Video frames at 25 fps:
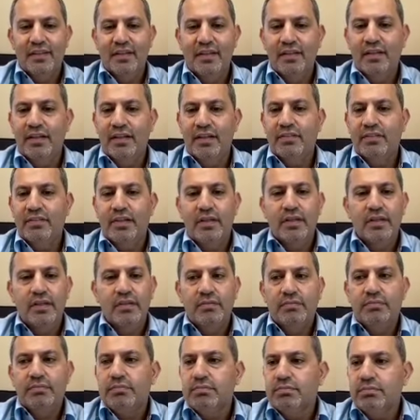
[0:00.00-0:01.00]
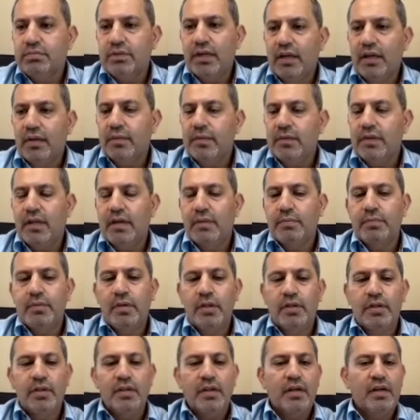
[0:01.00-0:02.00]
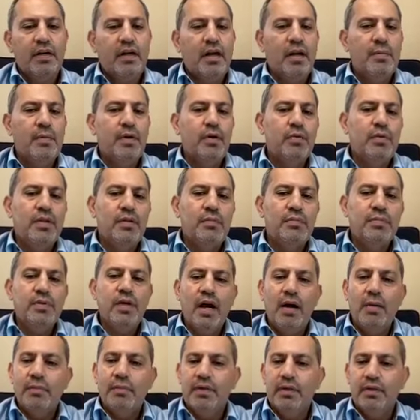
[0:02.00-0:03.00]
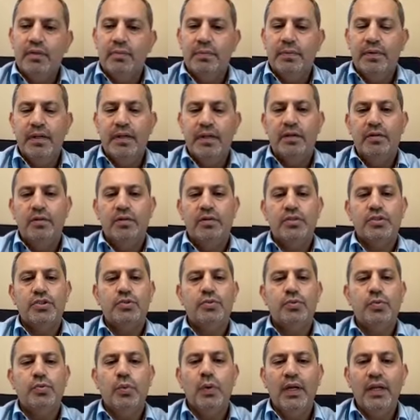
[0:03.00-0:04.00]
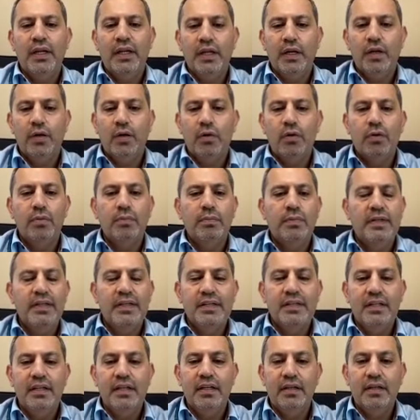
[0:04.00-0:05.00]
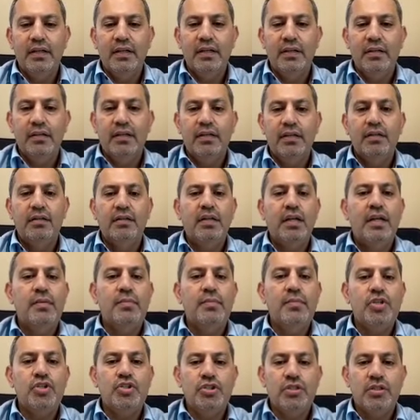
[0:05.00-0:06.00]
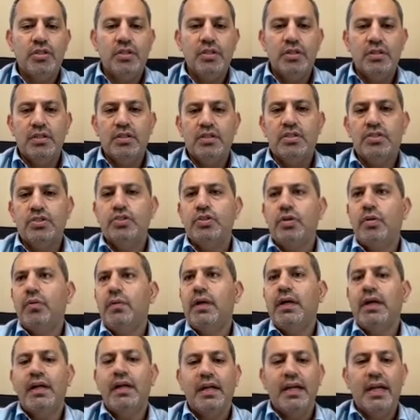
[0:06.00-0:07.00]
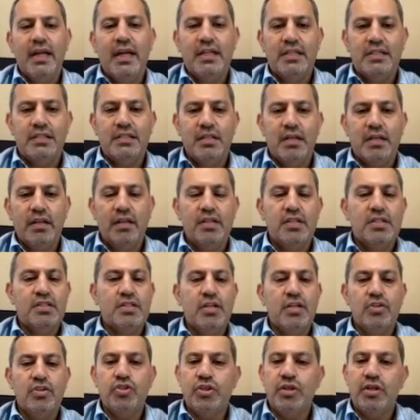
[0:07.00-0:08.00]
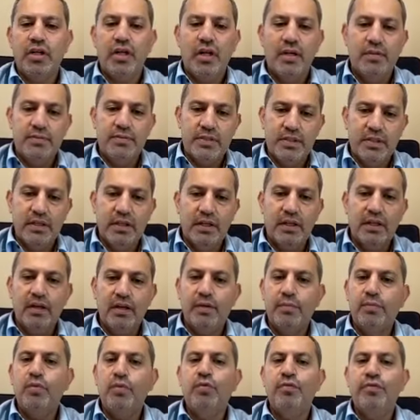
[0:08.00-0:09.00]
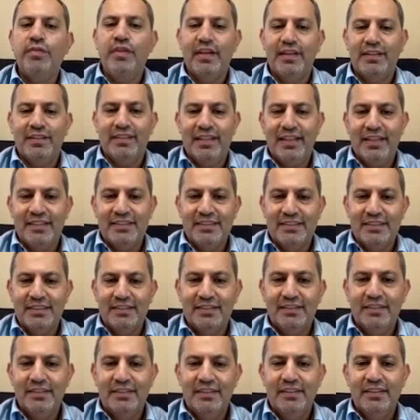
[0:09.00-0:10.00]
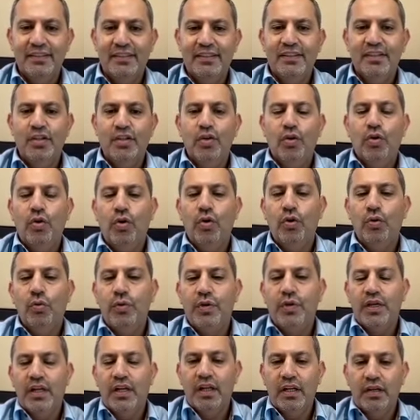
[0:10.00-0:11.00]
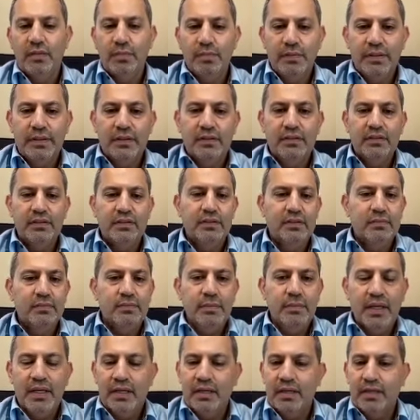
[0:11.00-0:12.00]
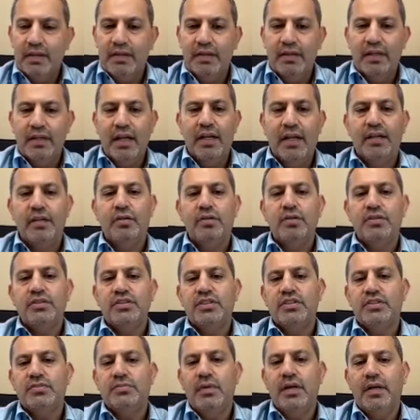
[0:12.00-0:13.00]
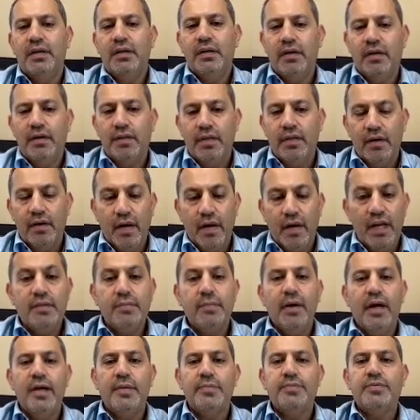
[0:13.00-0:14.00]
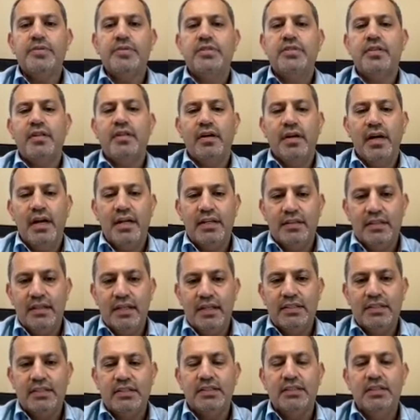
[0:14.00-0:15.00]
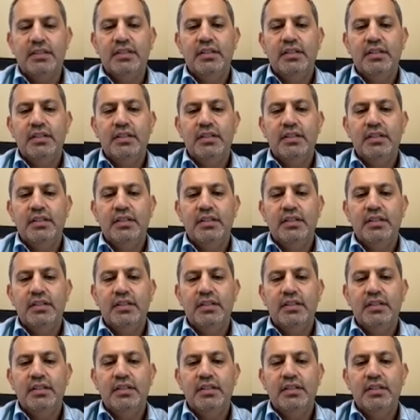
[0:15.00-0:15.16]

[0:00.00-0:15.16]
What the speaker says: they turn like they're coming with abdominal pain or swelling or bleeding, and then imaging is showing a cancer. The surgeon comes in and removes that cancer, or we help in making the diagnosis by the right biopsy, the right test.